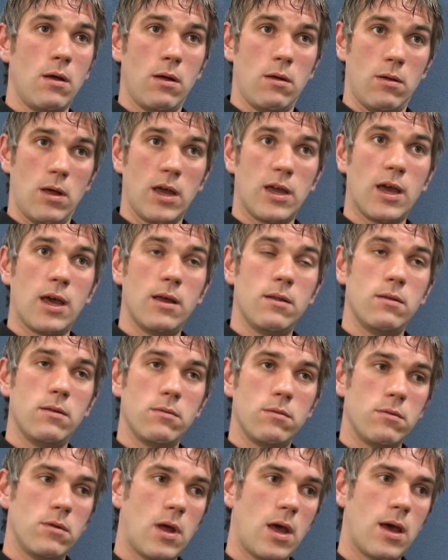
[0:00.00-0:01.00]
again,
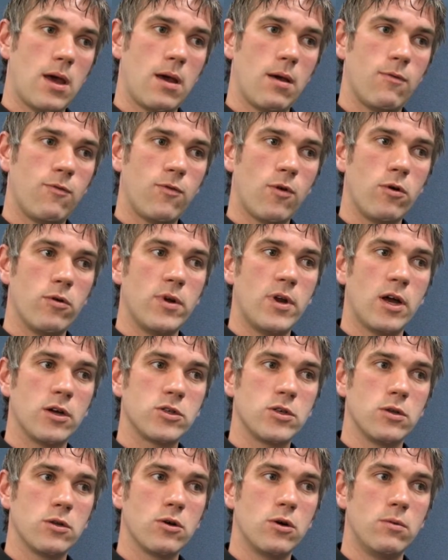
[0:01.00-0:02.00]
foreign national
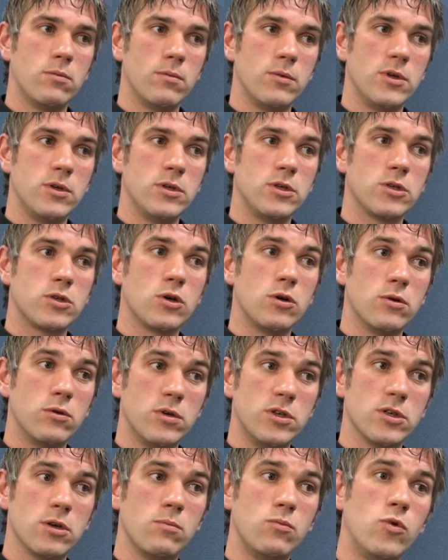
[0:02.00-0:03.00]
countries
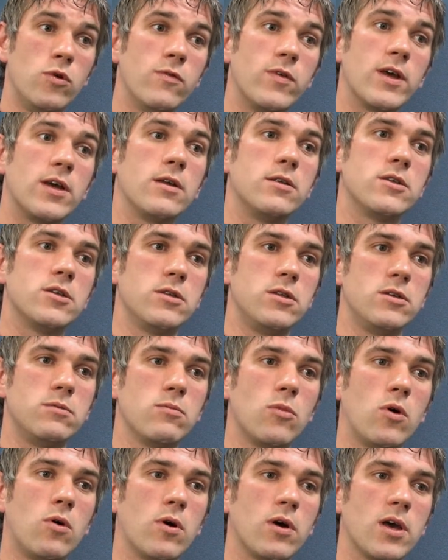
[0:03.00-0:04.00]
are moving into these
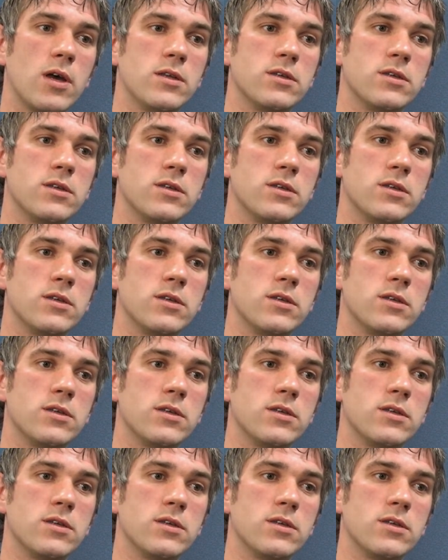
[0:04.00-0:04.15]
markets,